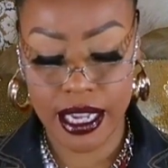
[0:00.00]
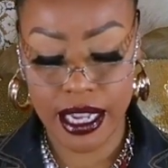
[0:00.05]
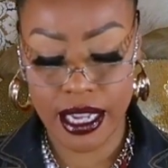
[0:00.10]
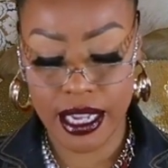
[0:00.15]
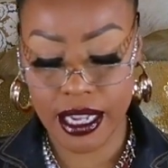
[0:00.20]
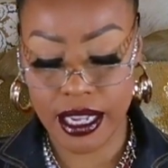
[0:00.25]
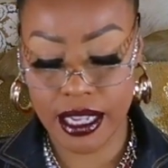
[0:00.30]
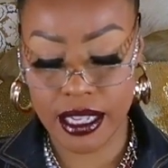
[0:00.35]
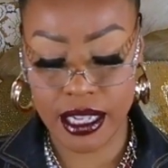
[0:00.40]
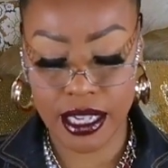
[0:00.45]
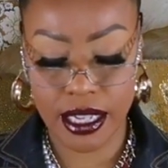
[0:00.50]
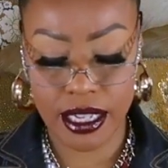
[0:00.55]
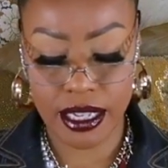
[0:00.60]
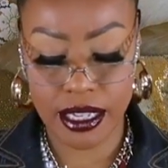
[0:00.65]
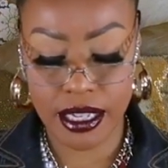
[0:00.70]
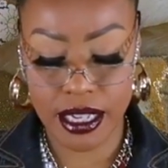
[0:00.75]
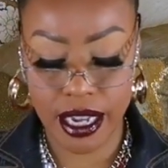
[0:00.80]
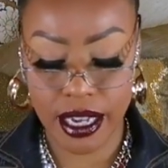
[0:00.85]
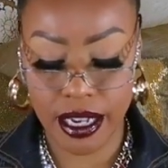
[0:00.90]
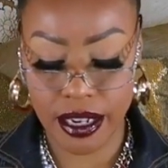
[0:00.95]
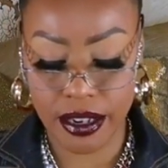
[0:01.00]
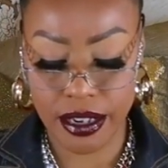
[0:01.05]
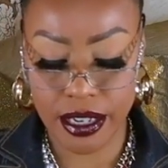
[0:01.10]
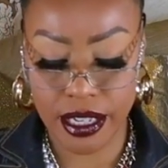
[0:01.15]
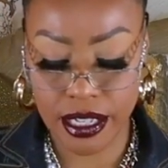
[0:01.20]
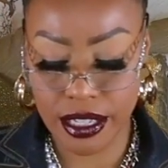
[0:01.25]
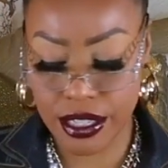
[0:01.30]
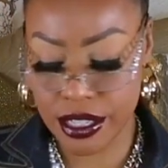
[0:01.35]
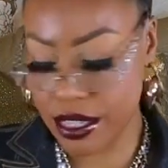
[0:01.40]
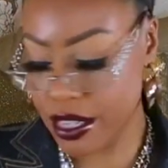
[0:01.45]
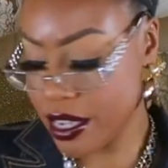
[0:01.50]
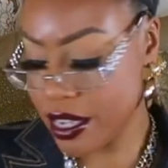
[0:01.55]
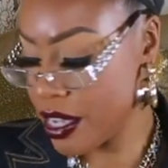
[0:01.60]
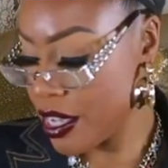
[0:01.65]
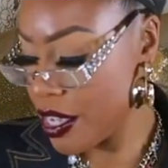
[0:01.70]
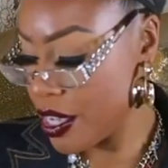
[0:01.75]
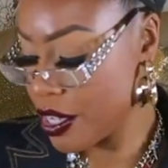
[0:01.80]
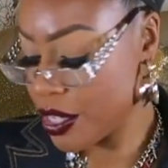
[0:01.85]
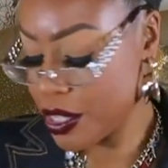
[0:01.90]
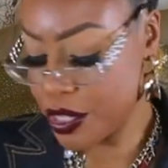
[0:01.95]
And the container is
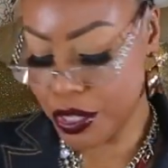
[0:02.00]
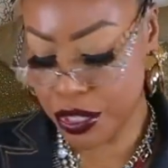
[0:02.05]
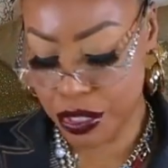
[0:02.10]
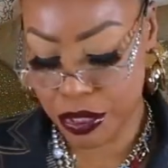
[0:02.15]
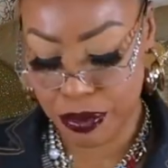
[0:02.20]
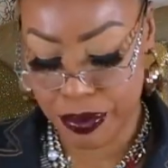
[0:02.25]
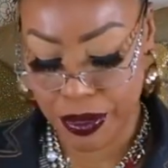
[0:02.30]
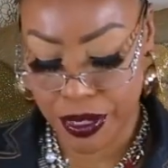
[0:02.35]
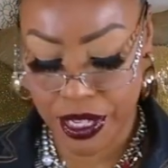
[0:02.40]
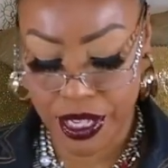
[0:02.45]
super